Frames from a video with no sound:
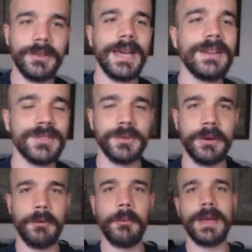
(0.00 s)
so that is
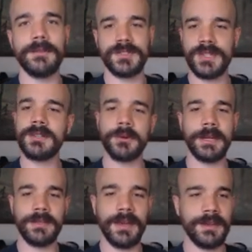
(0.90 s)
sort of a way of
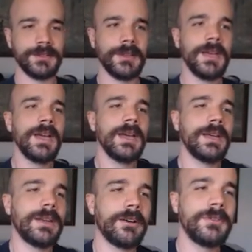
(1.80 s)
centering things.
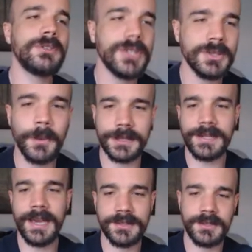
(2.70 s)
Now, if you just
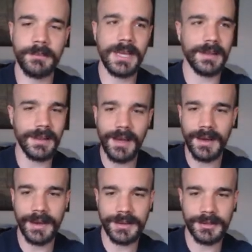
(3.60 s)
want text to be
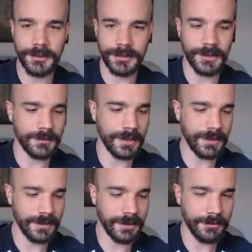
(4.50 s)
aligned or something
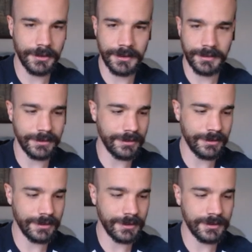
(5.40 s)
like that, well,
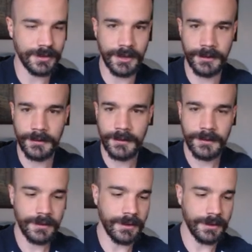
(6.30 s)
uh, let's say
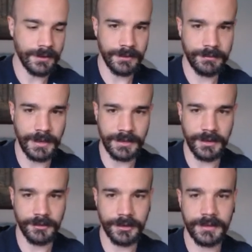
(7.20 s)
uh,
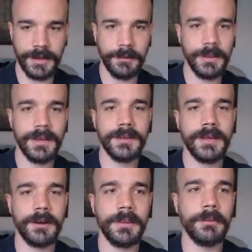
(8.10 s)
800. That'll be,
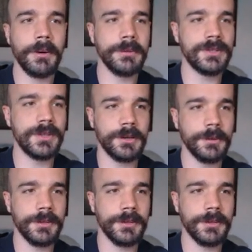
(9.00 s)
that'll be what we stick